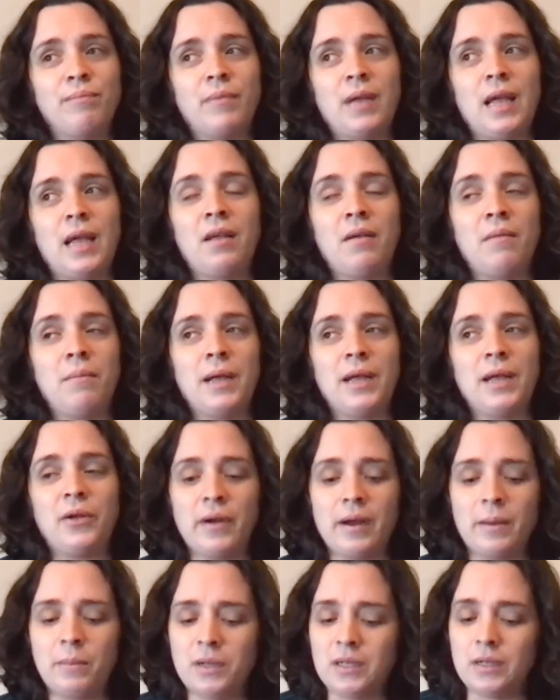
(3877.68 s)
my
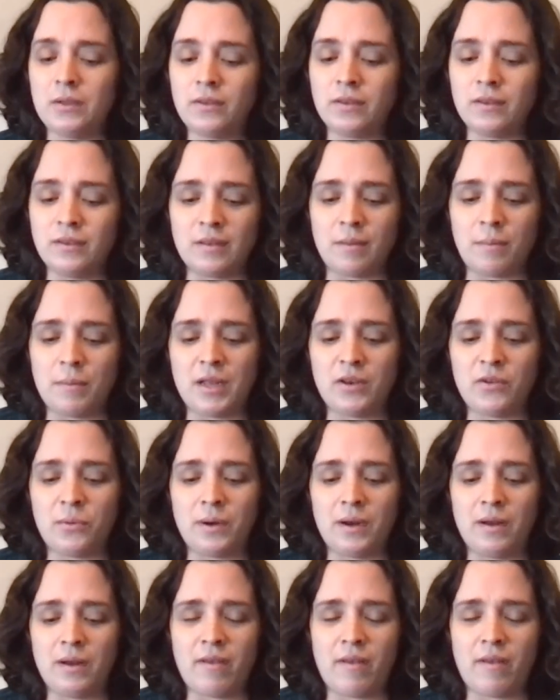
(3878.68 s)
grandma used to send me a
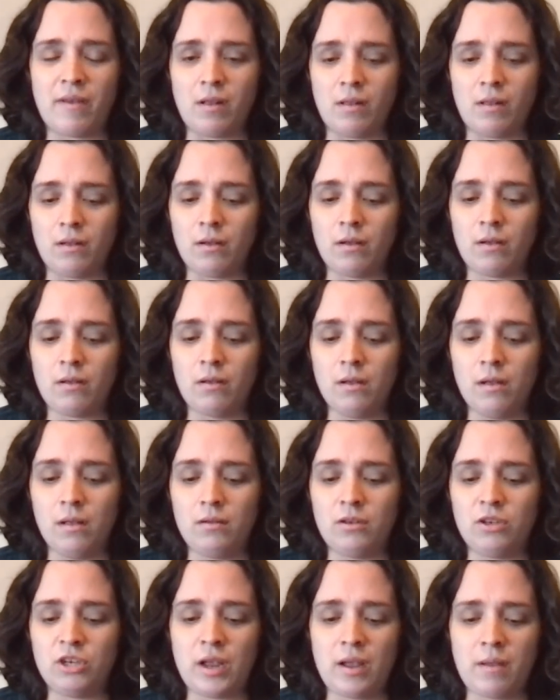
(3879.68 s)
$25
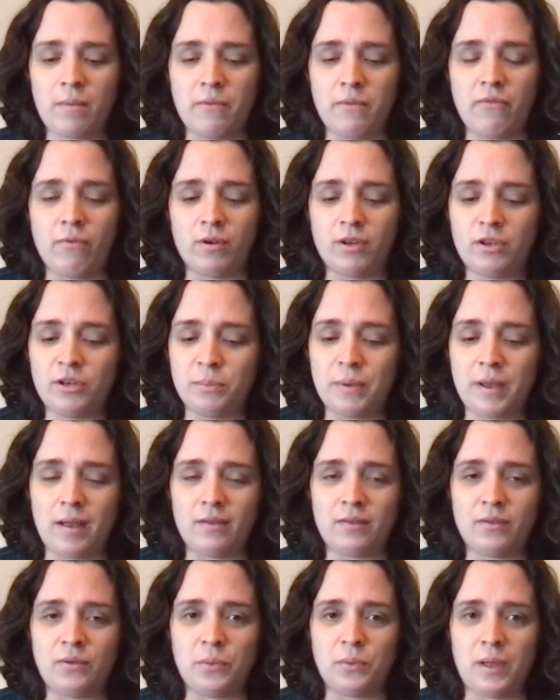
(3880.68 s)
check before she
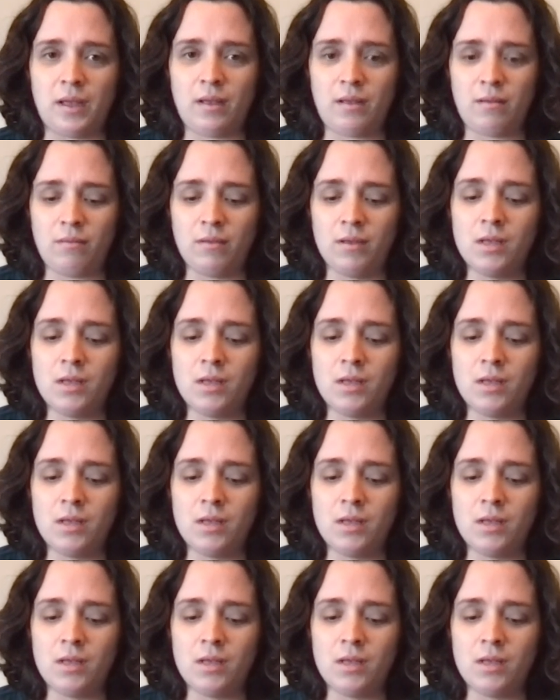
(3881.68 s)
passed away.